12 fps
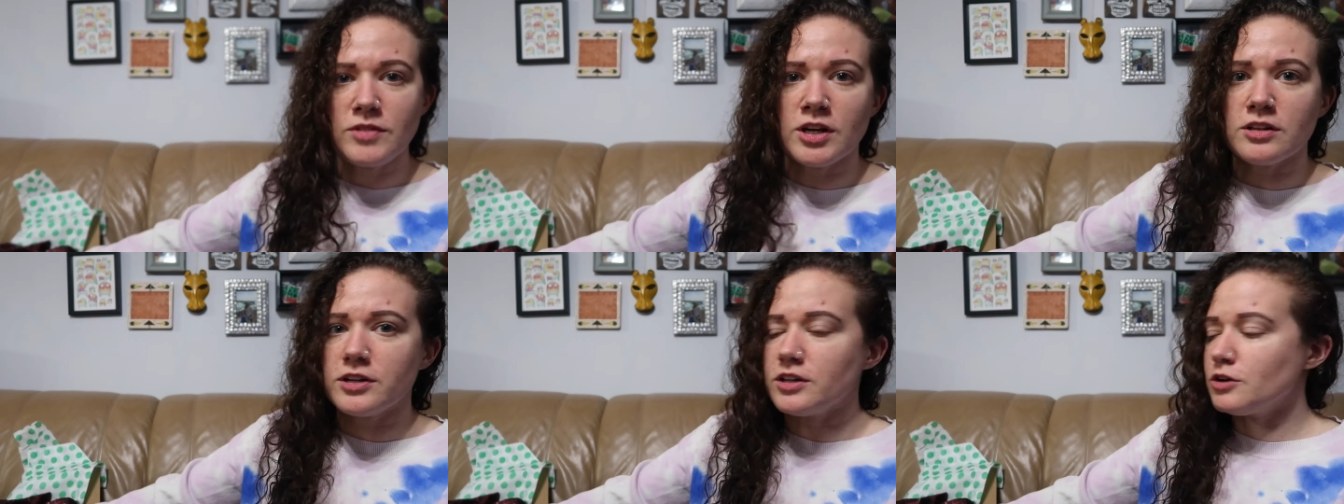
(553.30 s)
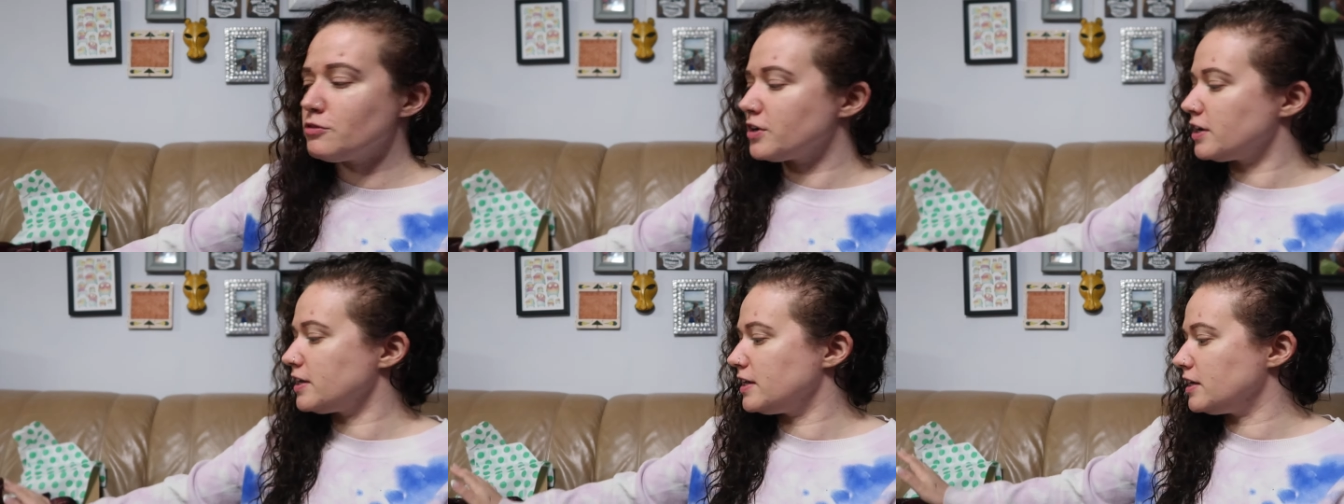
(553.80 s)
a little over
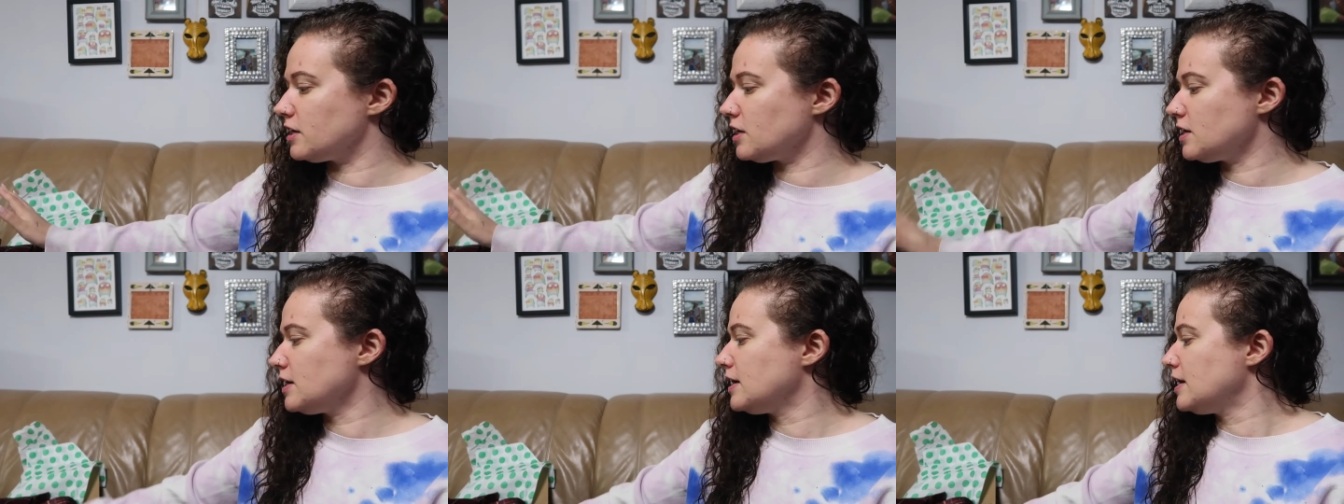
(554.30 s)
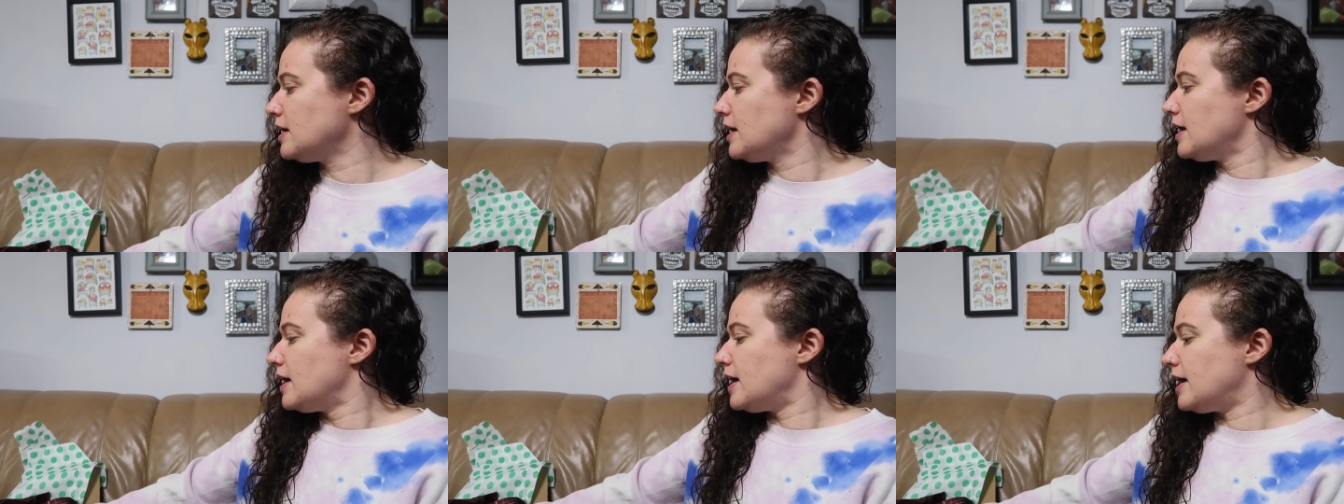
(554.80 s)
a year,
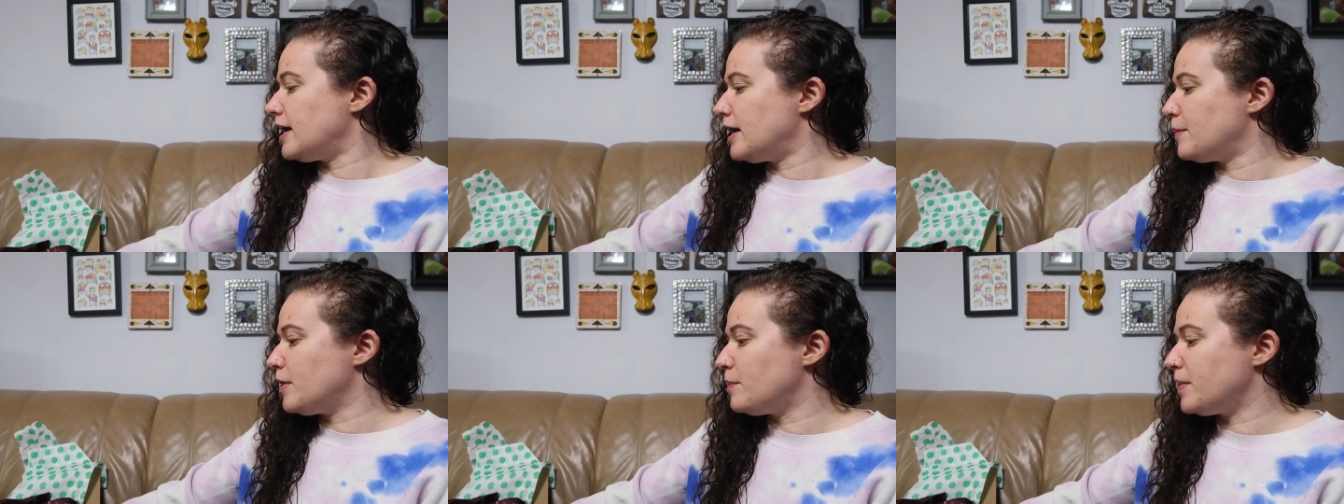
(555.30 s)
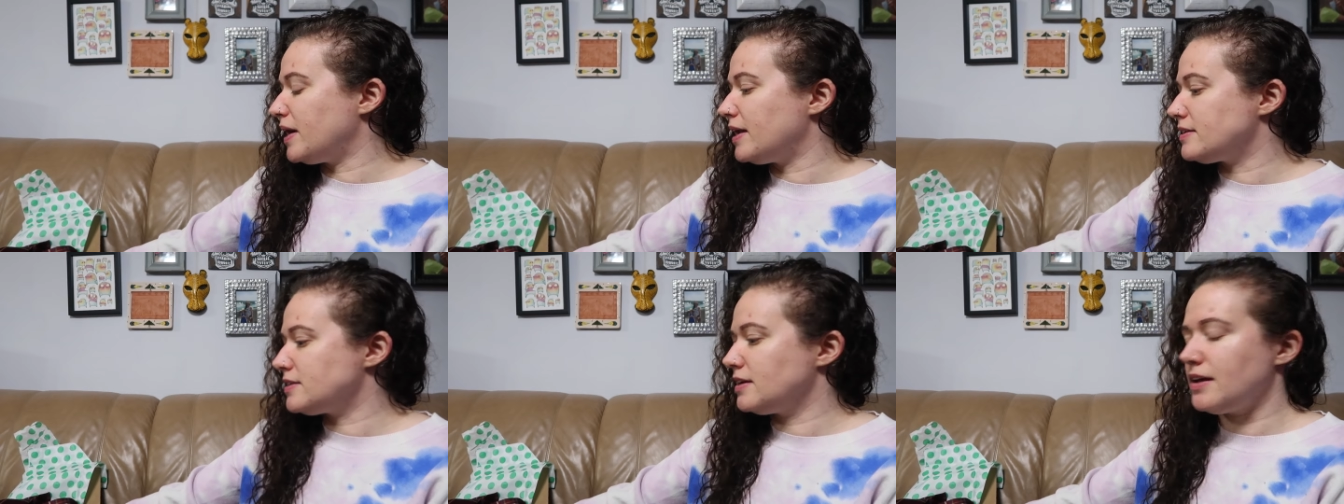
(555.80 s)

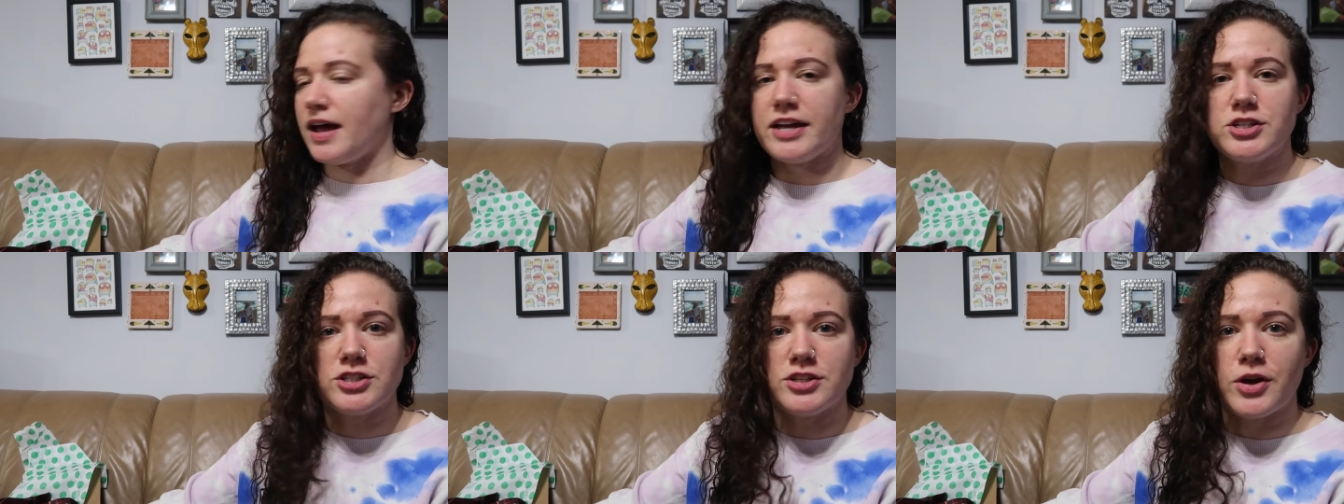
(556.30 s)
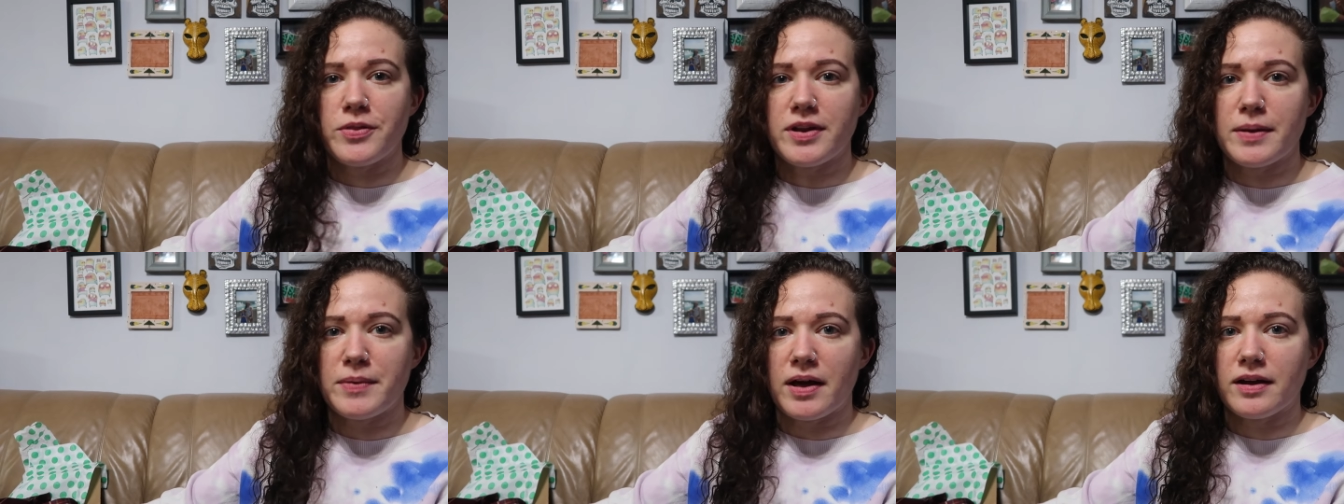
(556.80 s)
but I just know that
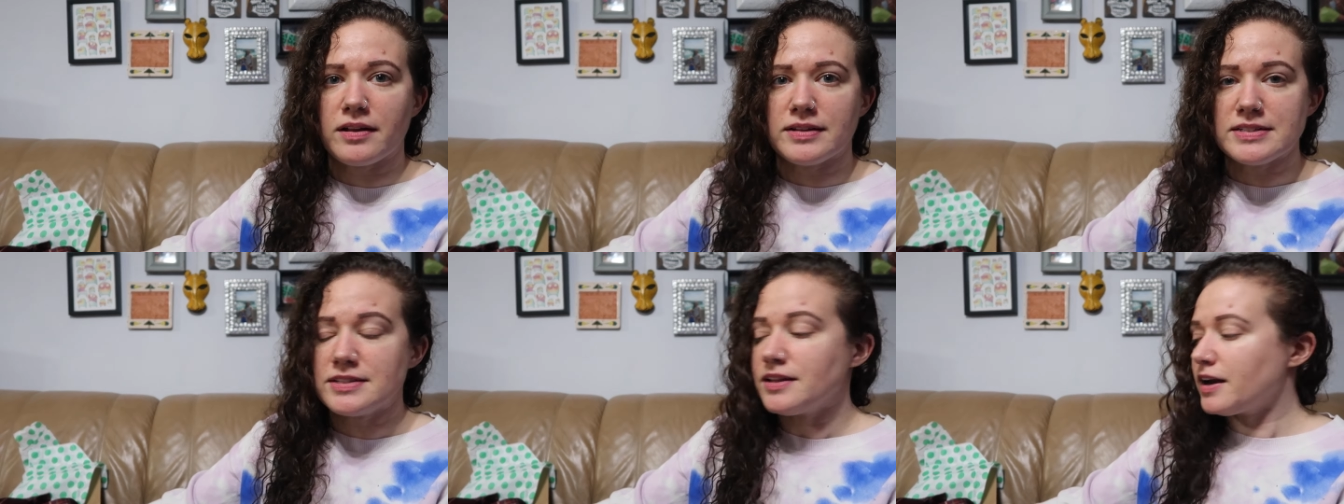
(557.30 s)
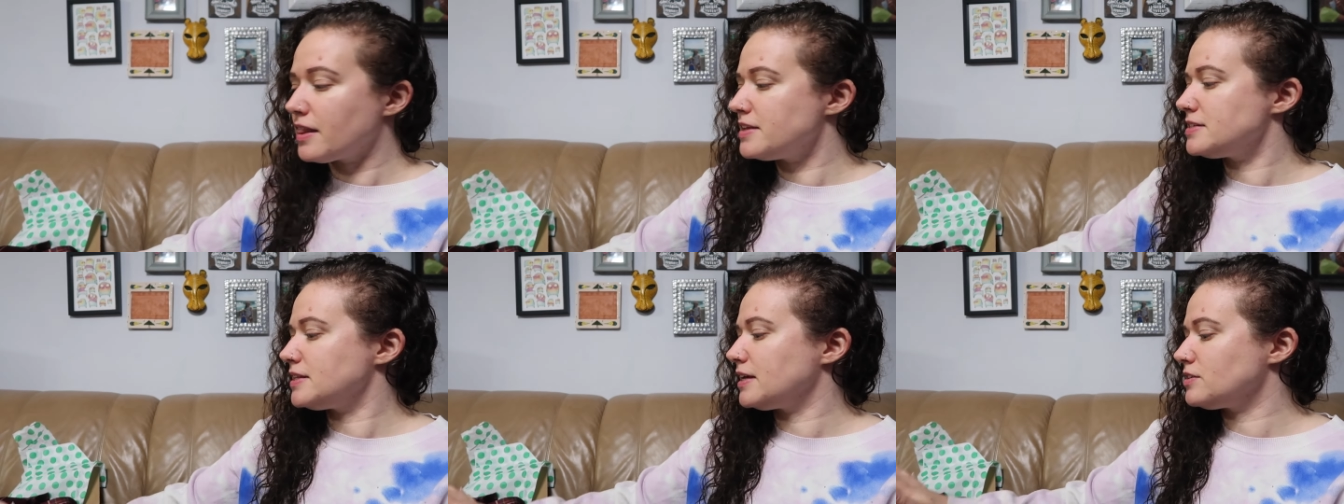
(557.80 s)
I'm not gonna list a lot of
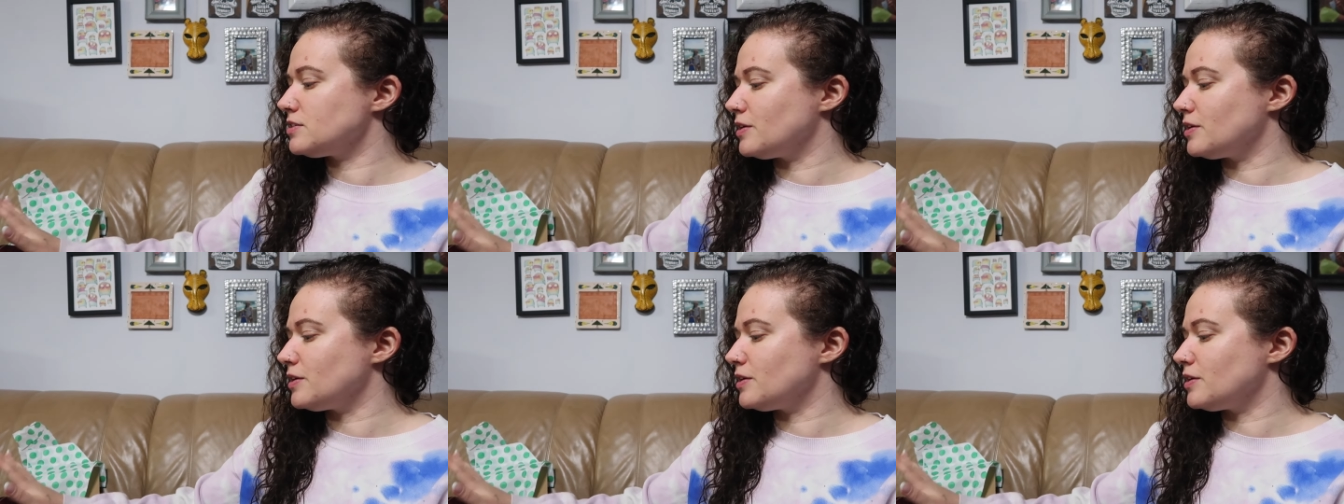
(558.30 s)
these things.